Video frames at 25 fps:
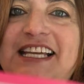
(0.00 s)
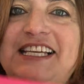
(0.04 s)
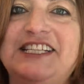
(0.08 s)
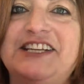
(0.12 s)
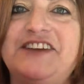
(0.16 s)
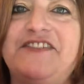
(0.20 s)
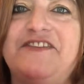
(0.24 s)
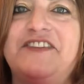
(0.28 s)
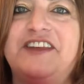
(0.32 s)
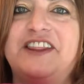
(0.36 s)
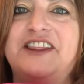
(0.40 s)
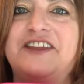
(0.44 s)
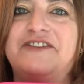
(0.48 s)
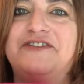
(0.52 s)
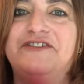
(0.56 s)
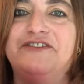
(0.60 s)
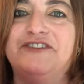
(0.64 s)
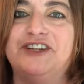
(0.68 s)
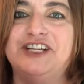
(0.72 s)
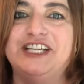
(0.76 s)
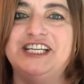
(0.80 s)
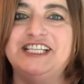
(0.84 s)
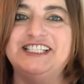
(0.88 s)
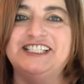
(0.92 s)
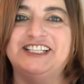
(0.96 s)
these are for the
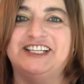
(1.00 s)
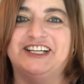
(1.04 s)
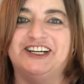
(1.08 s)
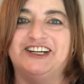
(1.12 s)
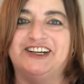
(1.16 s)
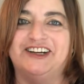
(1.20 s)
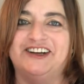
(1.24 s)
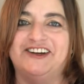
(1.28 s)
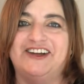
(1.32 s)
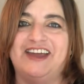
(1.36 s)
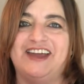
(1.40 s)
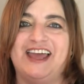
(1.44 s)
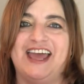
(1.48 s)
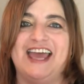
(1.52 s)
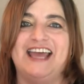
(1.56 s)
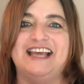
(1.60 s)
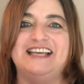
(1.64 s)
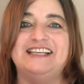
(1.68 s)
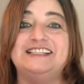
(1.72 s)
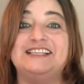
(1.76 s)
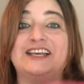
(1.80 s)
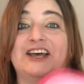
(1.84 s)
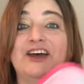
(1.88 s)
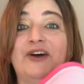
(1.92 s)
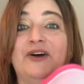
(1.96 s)
freezer, okay?
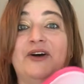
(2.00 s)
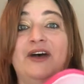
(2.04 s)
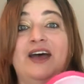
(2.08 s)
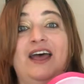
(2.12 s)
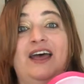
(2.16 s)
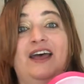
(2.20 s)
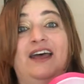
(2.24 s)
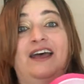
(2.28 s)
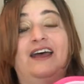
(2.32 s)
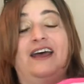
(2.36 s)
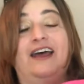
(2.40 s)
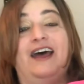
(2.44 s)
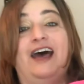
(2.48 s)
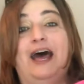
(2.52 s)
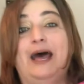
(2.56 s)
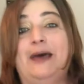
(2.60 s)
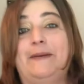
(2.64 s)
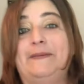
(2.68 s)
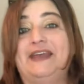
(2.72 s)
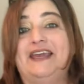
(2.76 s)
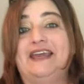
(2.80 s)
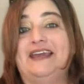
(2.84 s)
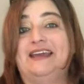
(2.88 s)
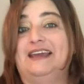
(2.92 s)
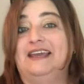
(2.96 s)
So
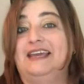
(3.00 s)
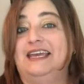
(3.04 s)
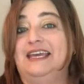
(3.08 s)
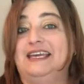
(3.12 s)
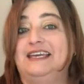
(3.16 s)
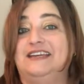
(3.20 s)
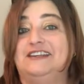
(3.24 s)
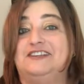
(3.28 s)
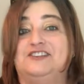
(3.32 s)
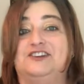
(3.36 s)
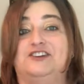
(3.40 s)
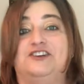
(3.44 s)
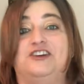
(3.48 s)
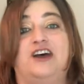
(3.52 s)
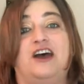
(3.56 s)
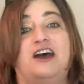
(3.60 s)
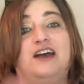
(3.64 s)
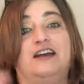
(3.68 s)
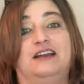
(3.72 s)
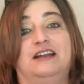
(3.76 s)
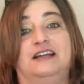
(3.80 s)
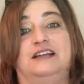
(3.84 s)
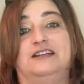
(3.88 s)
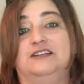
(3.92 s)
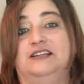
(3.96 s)
hubby and kids are
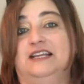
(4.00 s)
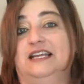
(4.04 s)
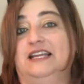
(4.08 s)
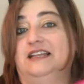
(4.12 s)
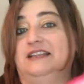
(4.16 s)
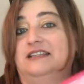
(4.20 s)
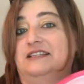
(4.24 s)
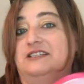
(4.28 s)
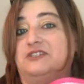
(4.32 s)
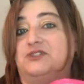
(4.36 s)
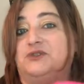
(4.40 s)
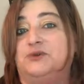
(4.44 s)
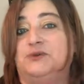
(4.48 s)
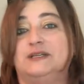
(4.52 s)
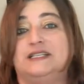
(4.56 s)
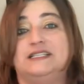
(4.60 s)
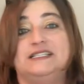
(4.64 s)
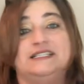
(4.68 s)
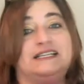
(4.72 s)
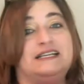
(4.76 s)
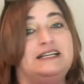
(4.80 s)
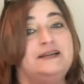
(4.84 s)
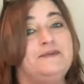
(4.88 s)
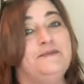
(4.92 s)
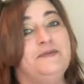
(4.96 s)
not gonna get this
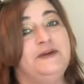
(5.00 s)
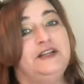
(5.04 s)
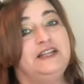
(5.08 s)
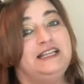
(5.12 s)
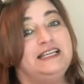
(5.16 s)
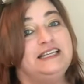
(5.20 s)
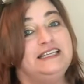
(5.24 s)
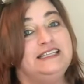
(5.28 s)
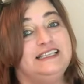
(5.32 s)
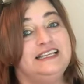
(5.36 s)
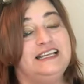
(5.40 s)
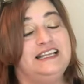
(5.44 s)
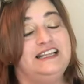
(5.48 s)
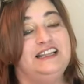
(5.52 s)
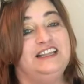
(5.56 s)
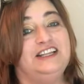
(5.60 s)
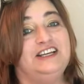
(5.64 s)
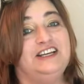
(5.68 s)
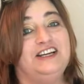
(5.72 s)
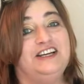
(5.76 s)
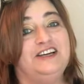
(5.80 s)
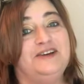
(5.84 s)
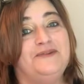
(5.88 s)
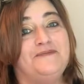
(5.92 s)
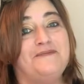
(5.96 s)
twisted and put these in
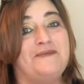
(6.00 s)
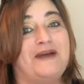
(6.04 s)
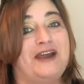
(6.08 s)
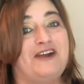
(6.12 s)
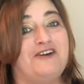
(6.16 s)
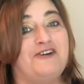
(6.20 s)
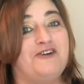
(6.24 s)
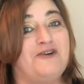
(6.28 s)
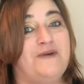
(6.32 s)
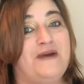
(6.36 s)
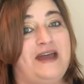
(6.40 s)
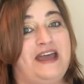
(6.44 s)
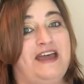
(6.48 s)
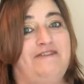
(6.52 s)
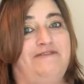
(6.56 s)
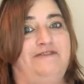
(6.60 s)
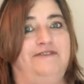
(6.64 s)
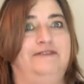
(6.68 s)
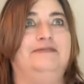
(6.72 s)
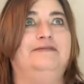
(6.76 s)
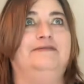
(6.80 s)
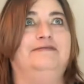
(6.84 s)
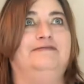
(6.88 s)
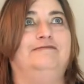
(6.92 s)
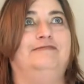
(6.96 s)
the microwave,
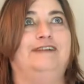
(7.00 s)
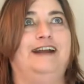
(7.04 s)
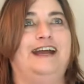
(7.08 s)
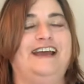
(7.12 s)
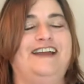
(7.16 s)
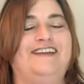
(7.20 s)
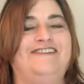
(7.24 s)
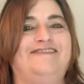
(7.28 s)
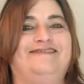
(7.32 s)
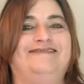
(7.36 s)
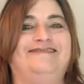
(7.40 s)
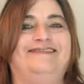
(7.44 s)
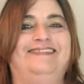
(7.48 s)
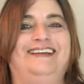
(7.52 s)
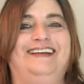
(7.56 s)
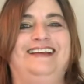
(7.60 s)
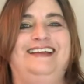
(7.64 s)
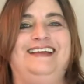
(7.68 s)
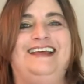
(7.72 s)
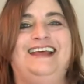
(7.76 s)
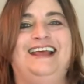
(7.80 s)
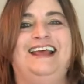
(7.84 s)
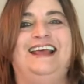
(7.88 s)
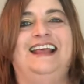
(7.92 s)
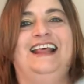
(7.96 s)
right?
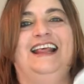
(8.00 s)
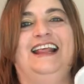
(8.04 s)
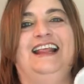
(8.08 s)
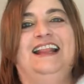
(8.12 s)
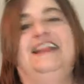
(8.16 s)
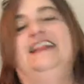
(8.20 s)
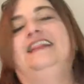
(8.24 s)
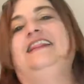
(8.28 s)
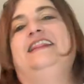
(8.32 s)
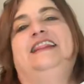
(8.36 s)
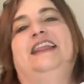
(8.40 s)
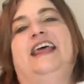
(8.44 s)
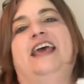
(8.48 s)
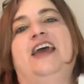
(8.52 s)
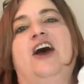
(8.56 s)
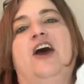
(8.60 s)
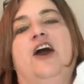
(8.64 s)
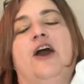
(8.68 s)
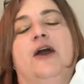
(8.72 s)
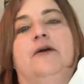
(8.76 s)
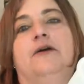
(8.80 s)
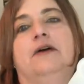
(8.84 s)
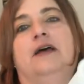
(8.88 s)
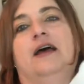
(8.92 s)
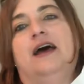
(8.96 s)
They
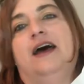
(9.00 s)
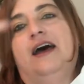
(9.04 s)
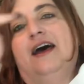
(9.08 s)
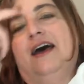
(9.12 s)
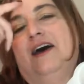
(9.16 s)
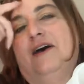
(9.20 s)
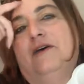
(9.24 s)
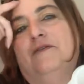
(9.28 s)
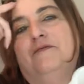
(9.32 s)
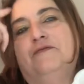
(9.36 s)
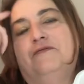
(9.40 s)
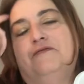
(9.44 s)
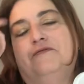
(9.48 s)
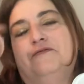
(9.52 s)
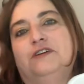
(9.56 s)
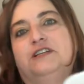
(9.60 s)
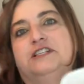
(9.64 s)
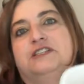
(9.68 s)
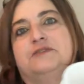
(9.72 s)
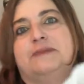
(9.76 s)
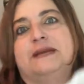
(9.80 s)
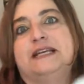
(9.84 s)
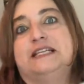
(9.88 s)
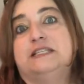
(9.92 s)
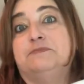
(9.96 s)
are uh,
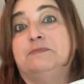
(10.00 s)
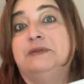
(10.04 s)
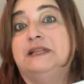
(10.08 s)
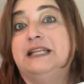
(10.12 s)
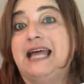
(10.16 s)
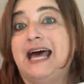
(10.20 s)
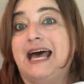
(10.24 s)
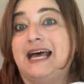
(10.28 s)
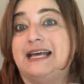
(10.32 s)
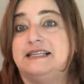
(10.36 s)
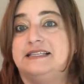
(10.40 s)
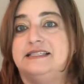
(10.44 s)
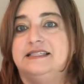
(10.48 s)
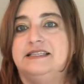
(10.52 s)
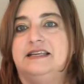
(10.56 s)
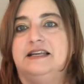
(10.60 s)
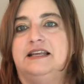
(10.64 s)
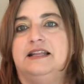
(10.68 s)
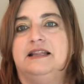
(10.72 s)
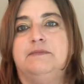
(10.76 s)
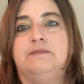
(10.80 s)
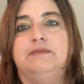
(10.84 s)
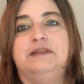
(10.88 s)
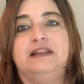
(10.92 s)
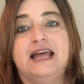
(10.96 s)
Freezer Mates Plus.
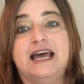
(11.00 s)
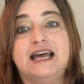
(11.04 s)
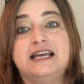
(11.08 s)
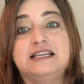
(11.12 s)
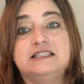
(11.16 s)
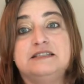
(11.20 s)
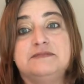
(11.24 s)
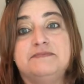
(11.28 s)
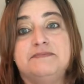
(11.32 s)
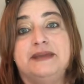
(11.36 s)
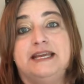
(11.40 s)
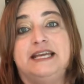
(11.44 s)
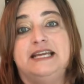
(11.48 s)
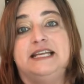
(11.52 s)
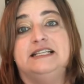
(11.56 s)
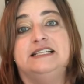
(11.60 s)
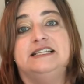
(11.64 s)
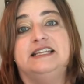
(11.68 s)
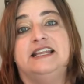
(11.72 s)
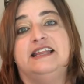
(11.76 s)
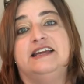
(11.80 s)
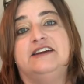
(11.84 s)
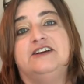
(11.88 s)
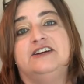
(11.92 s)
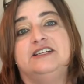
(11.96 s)
Plus means
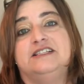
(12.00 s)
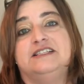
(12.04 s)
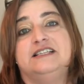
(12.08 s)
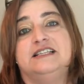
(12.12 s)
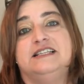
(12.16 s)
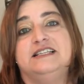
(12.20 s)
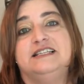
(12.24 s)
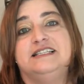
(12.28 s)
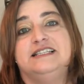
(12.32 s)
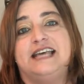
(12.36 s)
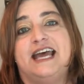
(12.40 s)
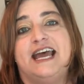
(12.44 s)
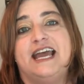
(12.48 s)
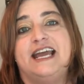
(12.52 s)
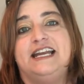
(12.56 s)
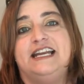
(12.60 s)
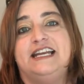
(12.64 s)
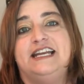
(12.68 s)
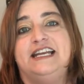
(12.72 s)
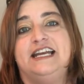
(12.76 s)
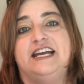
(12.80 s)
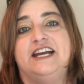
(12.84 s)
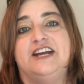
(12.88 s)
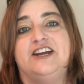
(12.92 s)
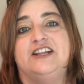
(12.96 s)
that there is a design
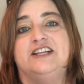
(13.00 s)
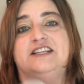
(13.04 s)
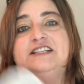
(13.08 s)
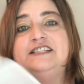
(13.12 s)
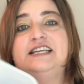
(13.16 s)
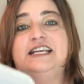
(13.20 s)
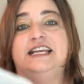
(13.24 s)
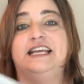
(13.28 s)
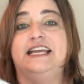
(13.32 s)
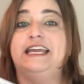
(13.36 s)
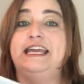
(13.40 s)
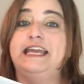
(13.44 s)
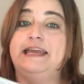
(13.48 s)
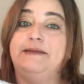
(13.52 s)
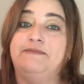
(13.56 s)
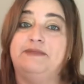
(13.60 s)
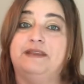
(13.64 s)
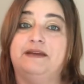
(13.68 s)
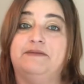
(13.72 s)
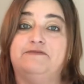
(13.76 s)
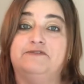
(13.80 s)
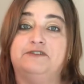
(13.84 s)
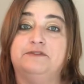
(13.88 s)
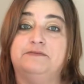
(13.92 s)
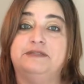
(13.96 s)
in here that's going to keep
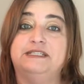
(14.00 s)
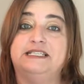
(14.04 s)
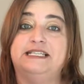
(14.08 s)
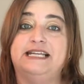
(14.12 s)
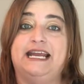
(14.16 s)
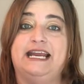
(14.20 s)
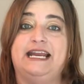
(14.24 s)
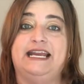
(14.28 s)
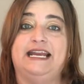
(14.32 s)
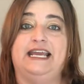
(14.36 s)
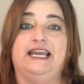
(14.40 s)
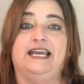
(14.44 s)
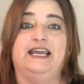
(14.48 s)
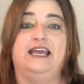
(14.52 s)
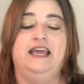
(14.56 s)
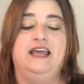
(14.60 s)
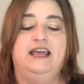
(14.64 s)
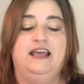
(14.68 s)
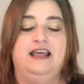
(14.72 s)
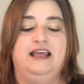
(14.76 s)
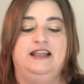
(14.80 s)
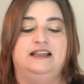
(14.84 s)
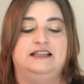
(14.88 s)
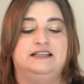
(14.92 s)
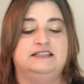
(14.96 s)
them from staining.
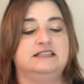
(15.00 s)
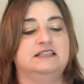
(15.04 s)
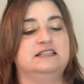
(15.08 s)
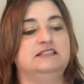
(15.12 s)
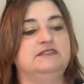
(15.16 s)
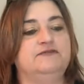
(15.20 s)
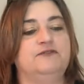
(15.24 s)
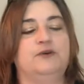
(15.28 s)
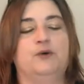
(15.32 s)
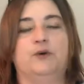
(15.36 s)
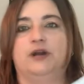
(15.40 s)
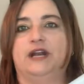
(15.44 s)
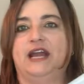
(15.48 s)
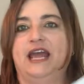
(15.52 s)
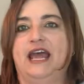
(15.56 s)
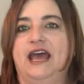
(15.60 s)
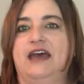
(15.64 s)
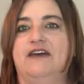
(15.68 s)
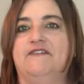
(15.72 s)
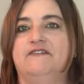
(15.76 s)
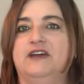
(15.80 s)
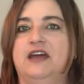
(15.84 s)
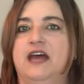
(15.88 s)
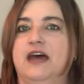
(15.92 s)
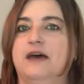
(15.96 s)
This is four and a
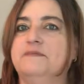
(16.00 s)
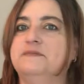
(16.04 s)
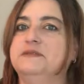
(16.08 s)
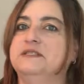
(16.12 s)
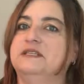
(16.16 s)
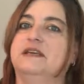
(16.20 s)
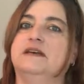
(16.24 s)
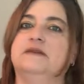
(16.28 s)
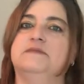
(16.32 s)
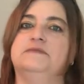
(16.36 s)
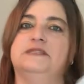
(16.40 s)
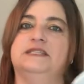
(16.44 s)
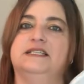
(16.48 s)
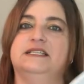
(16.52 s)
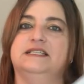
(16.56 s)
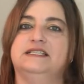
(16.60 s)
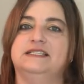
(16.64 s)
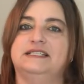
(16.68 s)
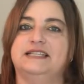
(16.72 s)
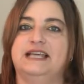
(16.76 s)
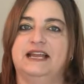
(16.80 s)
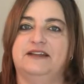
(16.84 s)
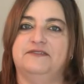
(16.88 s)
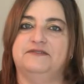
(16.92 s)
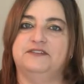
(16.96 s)
half cups, comes in a
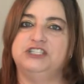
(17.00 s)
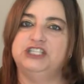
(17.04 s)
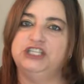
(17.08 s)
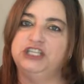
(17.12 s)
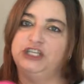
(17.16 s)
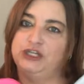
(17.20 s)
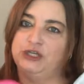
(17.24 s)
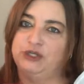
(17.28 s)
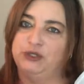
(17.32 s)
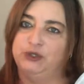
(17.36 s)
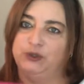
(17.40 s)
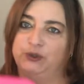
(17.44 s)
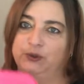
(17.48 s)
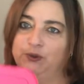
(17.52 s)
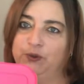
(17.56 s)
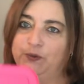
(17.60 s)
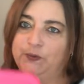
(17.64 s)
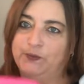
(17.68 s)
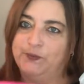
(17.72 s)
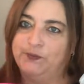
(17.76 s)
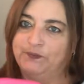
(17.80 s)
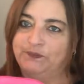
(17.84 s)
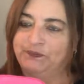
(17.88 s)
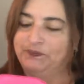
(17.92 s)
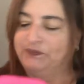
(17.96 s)
set of two.
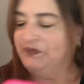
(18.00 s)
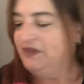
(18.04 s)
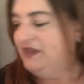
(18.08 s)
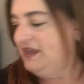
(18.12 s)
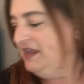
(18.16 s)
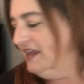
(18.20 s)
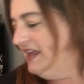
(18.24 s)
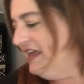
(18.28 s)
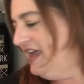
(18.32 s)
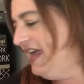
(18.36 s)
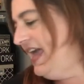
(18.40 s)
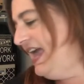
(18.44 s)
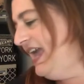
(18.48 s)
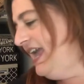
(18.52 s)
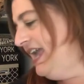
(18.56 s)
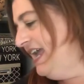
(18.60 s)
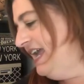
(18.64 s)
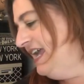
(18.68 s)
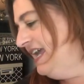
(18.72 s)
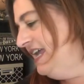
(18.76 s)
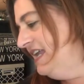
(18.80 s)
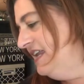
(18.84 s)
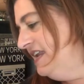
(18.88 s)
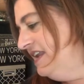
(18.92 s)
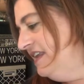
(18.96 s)

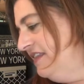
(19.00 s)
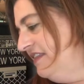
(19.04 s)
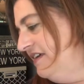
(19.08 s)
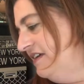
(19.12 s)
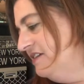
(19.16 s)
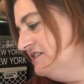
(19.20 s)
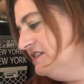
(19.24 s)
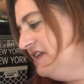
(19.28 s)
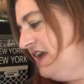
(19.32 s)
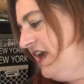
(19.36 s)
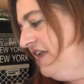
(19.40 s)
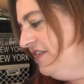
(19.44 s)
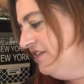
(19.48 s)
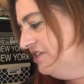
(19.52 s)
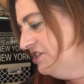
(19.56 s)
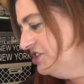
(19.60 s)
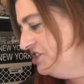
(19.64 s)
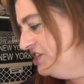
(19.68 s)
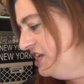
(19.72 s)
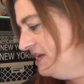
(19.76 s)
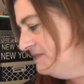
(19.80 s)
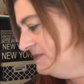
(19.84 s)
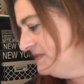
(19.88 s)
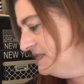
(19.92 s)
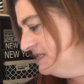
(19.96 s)
And there's other
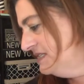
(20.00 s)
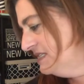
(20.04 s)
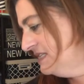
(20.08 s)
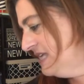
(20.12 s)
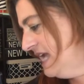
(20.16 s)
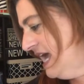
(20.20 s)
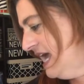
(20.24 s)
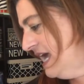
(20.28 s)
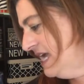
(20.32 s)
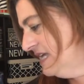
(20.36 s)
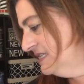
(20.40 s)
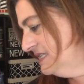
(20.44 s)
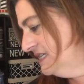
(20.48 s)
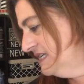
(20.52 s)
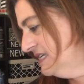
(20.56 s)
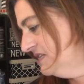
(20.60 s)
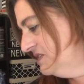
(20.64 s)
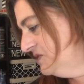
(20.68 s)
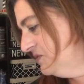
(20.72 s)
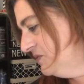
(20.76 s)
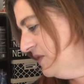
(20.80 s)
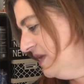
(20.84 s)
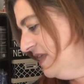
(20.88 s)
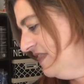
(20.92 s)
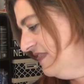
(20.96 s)
shapes and
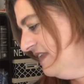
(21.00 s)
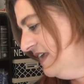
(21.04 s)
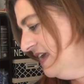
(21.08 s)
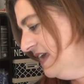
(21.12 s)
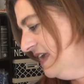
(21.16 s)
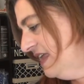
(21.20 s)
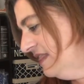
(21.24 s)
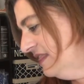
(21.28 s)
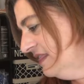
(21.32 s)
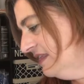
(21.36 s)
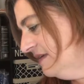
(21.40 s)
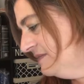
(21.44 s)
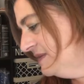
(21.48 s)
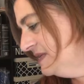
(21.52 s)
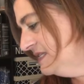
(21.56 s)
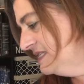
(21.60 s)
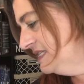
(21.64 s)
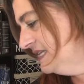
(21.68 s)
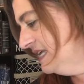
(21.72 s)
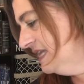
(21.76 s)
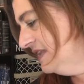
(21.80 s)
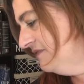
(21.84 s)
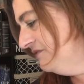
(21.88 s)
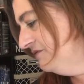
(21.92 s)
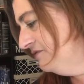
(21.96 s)
sizes with it. And let me
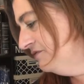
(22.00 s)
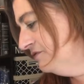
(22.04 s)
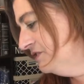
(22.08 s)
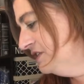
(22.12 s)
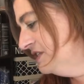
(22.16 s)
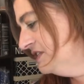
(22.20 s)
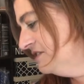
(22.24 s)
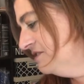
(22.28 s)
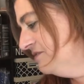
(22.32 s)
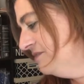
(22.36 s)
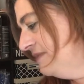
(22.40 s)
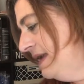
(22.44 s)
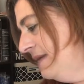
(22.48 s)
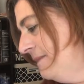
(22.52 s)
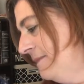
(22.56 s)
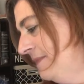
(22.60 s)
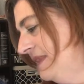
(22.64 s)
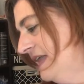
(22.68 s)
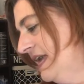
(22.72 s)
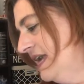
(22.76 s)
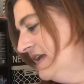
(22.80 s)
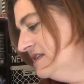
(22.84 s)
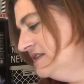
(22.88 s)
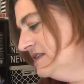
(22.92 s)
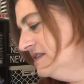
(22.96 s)
see the Freezer Mates
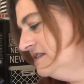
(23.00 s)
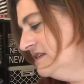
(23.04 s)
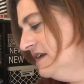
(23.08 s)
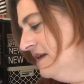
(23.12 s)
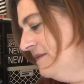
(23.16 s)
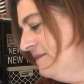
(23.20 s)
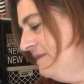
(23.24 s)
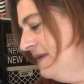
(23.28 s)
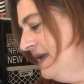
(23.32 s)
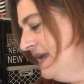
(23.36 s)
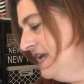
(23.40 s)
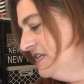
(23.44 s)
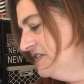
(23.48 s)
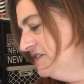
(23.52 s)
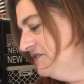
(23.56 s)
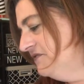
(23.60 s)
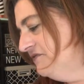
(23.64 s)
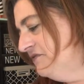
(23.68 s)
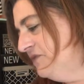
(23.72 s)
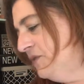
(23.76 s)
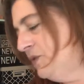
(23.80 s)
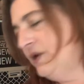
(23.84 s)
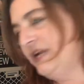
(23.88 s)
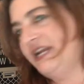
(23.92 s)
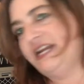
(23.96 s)
Plus. It's on page
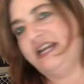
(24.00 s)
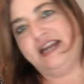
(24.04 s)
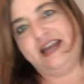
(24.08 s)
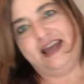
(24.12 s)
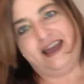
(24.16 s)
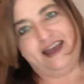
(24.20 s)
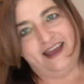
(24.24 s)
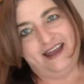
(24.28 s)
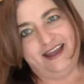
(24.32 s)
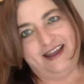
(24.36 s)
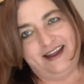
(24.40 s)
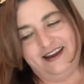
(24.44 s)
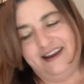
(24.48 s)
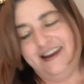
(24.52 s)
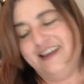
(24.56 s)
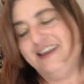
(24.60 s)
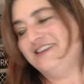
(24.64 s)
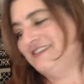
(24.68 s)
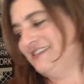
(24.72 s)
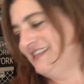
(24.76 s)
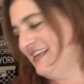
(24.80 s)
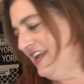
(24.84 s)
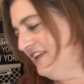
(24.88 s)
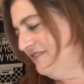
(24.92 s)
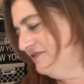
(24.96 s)
49,
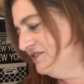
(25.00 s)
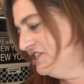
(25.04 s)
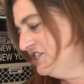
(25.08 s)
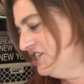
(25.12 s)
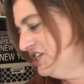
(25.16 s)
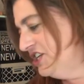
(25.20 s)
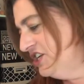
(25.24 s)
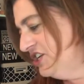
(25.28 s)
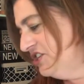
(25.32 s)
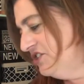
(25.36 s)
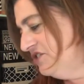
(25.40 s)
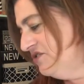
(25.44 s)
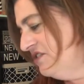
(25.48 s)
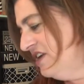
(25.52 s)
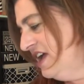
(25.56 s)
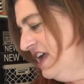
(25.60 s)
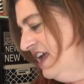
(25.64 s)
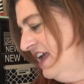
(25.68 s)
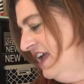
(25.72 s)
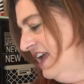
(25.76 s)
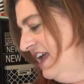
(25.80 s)
set of two.